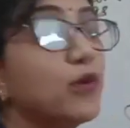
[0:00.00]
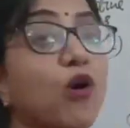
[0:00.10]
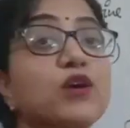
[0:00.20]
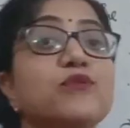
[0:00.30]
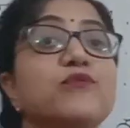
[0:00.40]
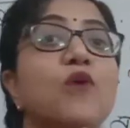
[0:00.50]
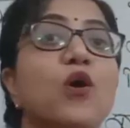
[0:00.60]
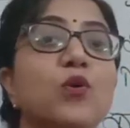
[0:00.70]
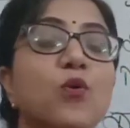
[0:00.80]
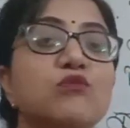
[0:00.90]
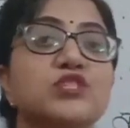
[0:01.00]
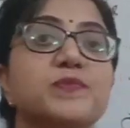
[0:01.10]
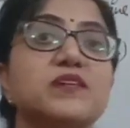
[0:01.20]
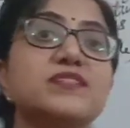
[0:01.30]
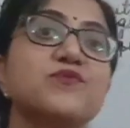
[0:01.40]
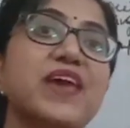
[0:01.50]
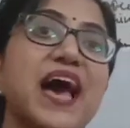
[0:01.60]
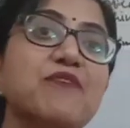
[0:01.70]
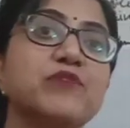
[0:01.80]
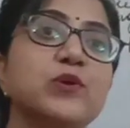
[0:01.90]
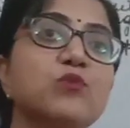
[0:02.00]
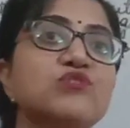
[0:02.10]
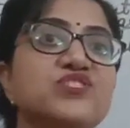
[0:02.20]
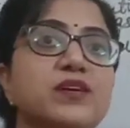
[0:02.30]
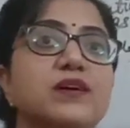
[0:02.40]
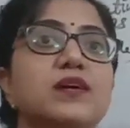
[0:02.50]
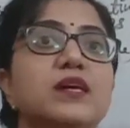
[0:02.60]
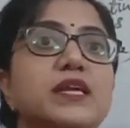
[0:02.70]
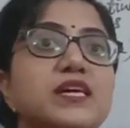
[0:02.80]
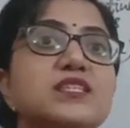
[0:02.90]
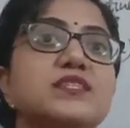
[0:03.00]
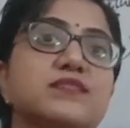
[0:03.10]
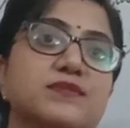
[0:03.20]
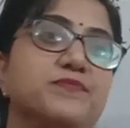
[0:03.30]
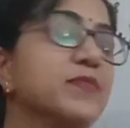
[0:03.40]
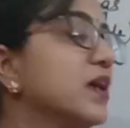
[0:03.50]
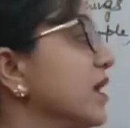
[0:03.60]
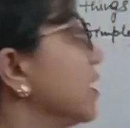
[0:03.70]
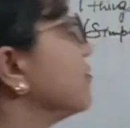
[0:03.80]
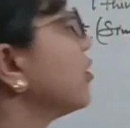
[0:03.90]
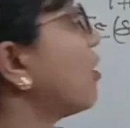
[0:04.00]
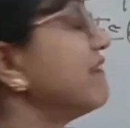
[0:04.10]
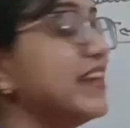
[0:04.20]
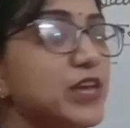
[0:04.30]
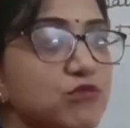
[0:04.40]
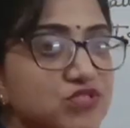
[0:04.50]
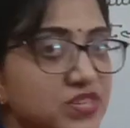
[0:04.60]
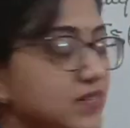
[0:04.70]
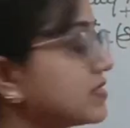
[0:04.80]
not follows, because we have used here does. We already used does